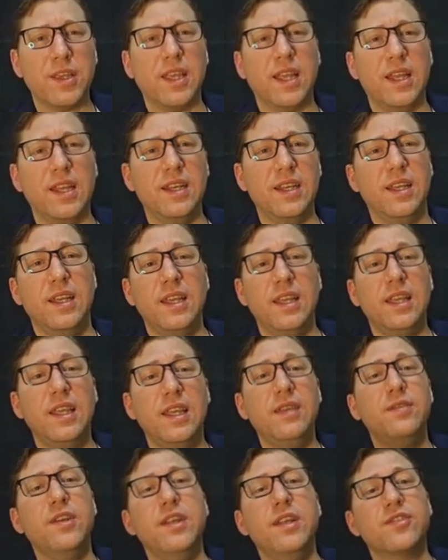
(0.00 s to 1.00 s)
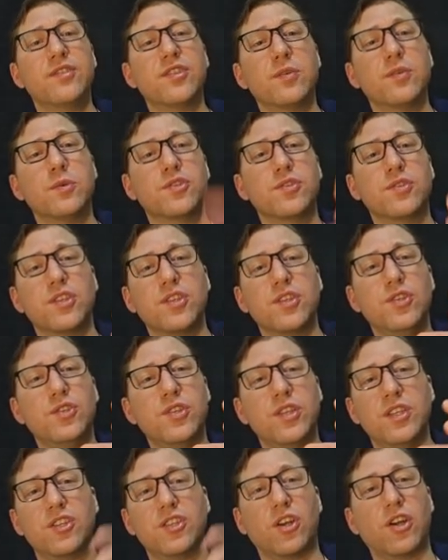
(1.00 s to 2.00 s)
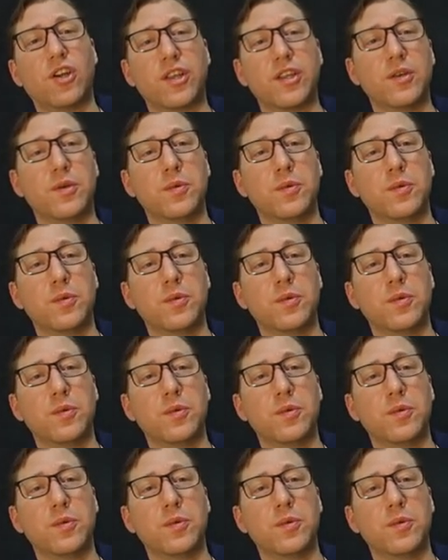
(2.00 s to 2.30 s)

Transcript: and even if someone's using targeted